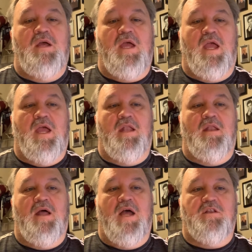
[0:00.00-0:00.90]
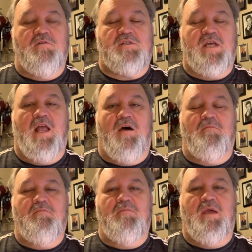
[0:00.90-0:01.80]
and I do sell
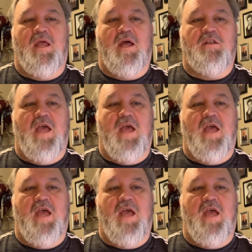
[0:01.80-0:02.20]
them, and I